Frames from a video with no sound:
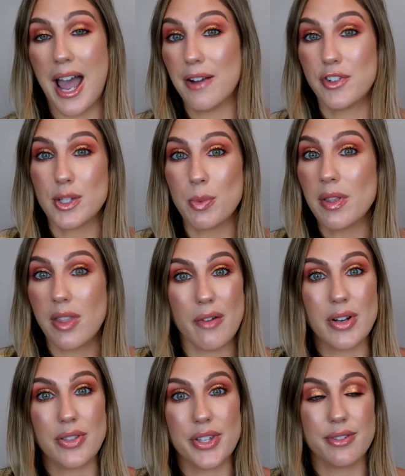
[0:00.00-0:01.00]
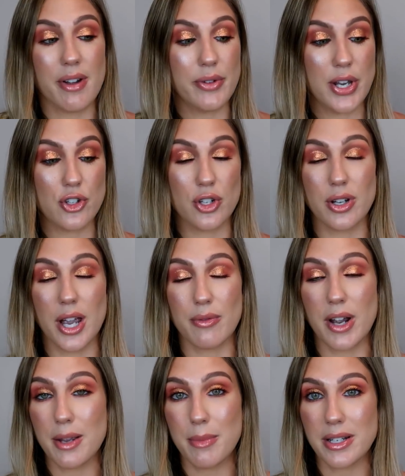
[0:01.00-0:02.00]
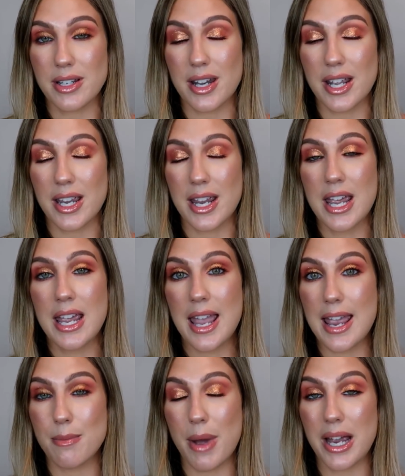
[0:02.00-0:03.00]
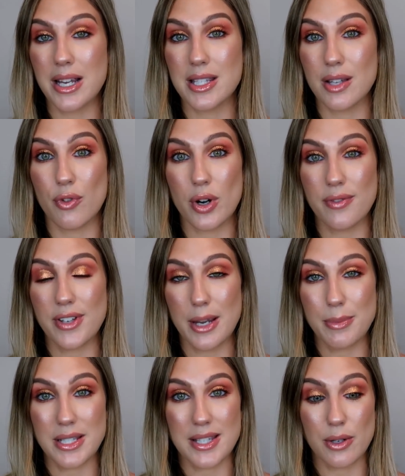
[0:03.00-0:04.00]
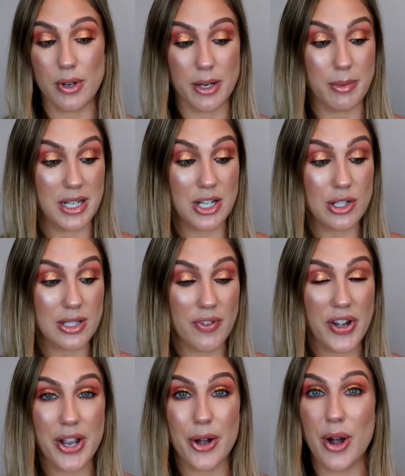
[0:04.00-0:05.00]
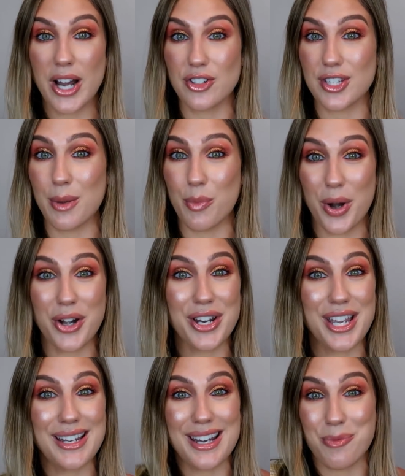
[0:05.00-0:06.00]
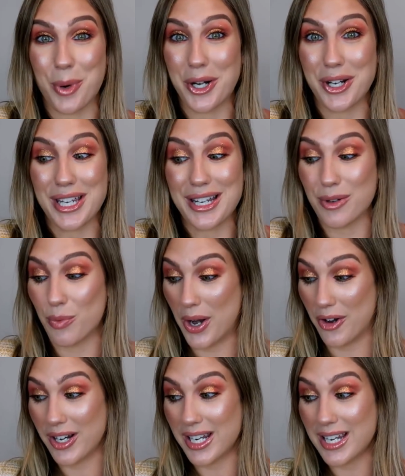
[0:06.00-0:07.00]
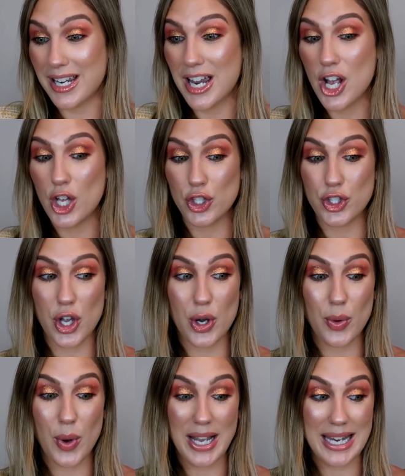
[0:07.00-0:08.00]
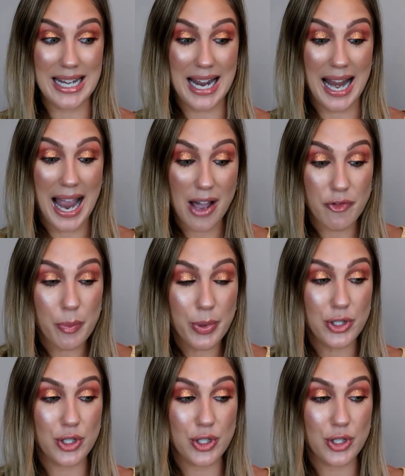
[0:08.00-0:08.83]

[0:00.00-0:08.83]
I've just been loving this foundation. I recommended it in my Sephora Vib sale recommendations video. I just keep wearing it and wearing it and wearing it. So again, I haven't been